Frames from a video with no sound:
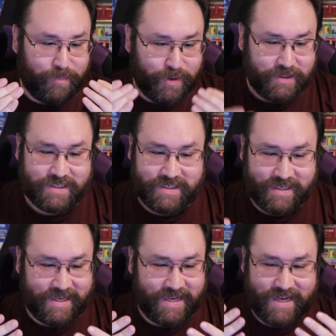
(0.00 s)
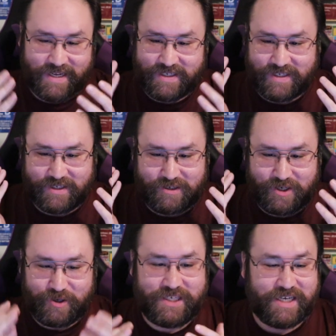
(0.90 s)
puts his
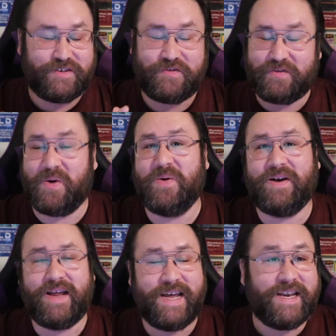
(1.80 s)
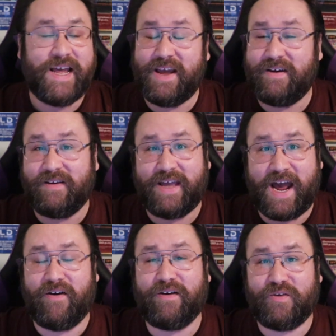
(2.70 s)
2 cents forward in a
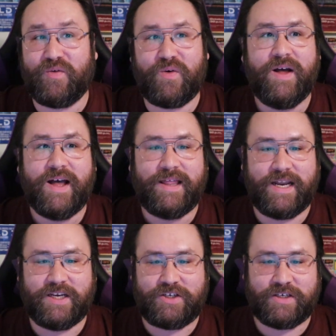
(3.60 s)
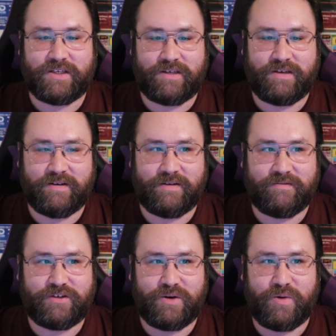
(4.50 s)
character role that is just
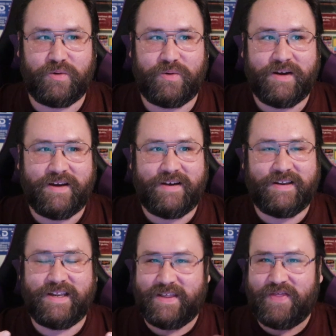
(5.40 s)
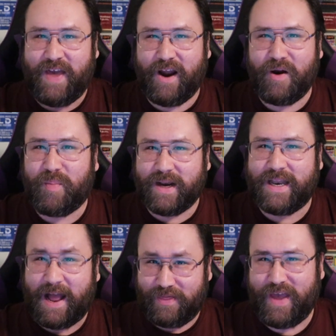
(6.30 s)
so there, but
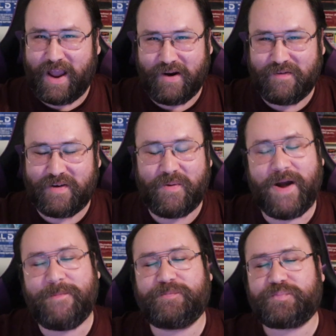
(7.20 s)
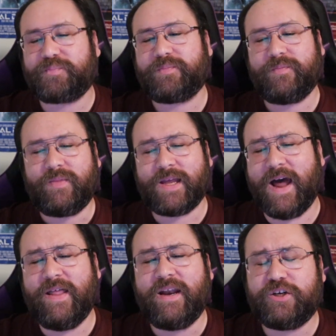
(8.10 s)
not there in a way.
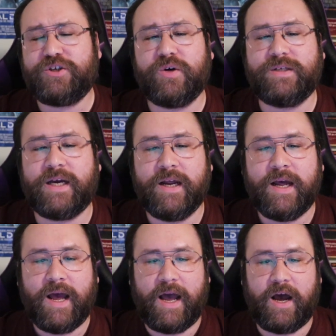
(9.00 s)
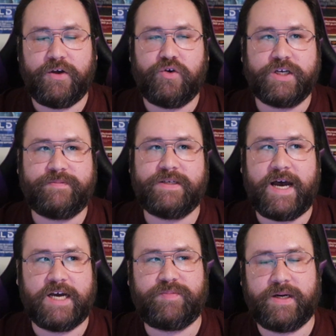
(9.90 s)
And then it shows that how the Christmas
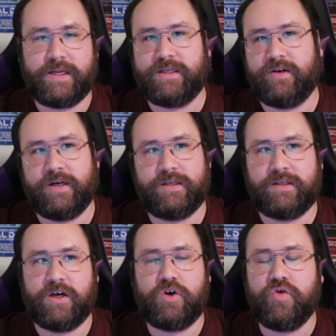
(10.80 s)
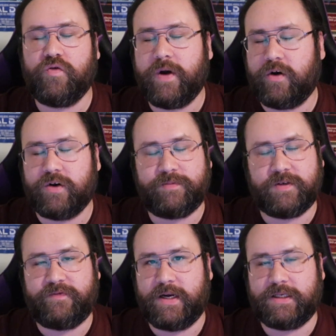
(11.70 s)
aspect is there. It's a great
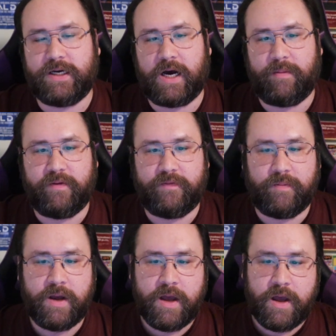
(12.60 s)
Christmas fantasy comedy film.